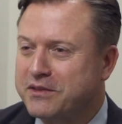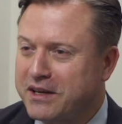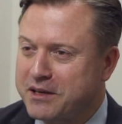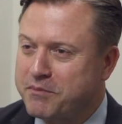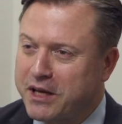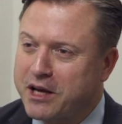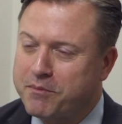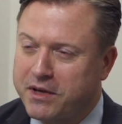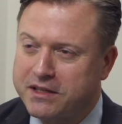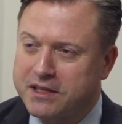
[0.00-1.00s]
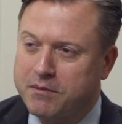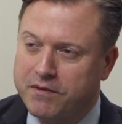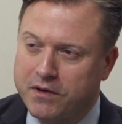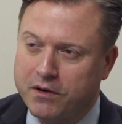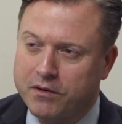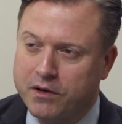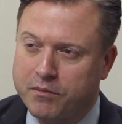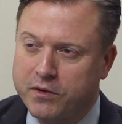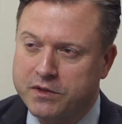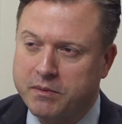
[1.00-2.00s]
trying to pick up on some of your
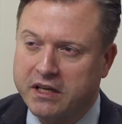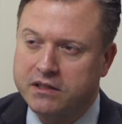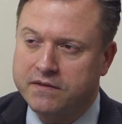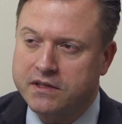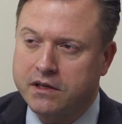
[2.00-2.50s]
perspectives